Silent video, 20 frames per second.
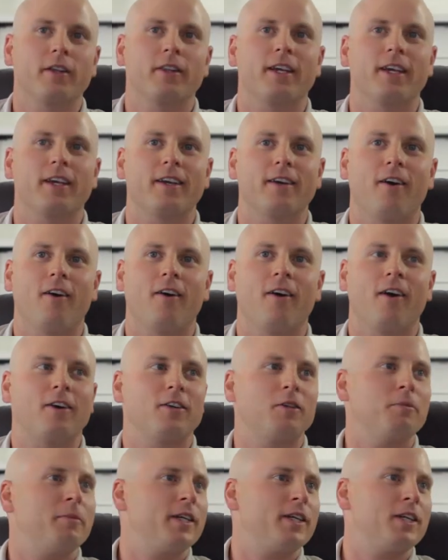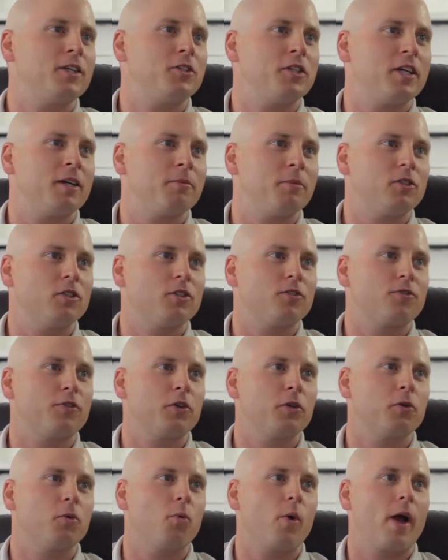really hard to be in a gym. You just
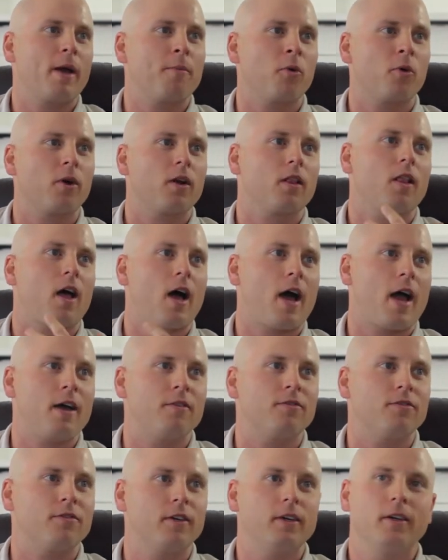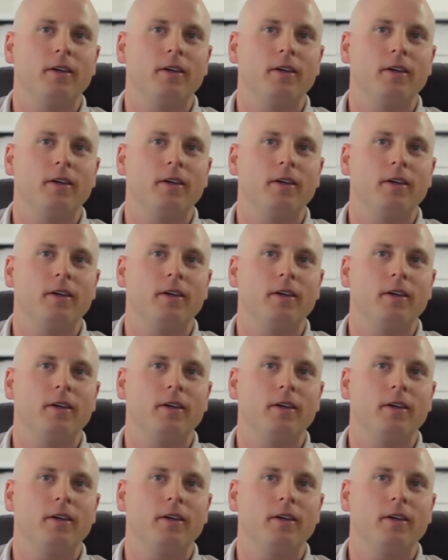feel way more alive